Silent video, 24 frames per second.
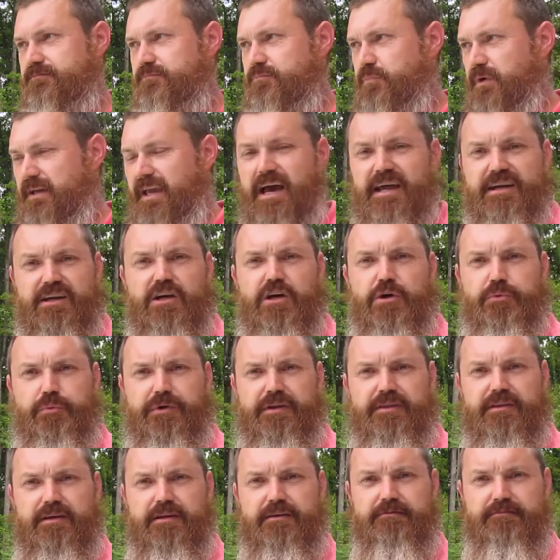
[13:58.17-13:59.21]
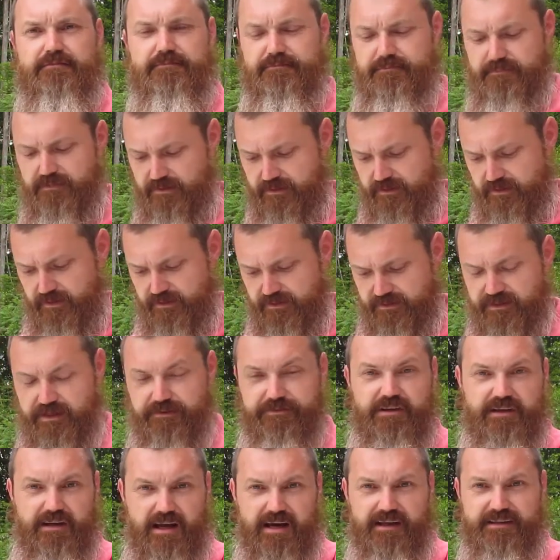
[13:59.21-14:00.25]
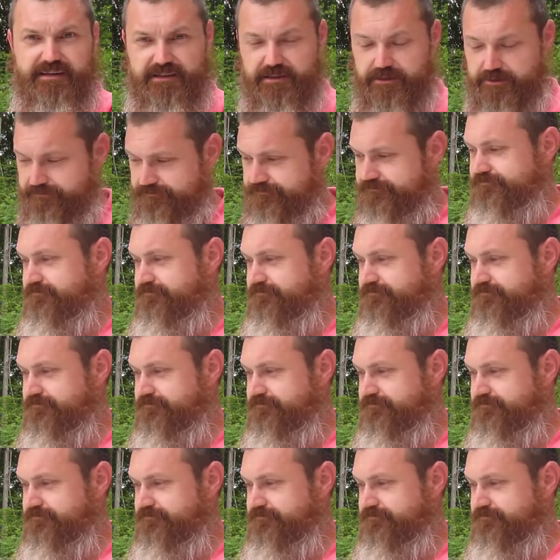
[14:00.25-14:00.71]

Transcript: we got done with it give you an ideal.